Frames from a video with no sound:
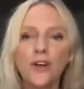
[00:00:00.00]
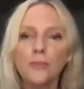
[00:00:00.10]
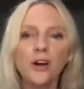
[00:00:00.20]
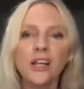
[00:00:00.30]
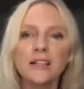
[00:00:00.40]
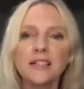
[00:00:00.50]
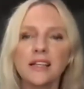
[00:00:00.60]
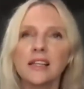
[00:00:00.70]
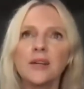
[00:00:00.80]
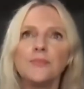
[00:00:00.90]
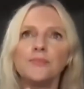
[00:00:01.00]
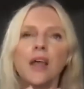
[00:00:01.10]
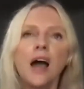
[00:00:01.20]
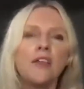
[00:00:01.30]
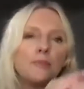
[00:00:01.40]
I'm not going to suddenly.
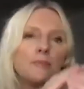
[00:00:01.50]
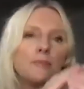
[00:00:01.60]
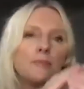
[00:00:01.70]
And the minute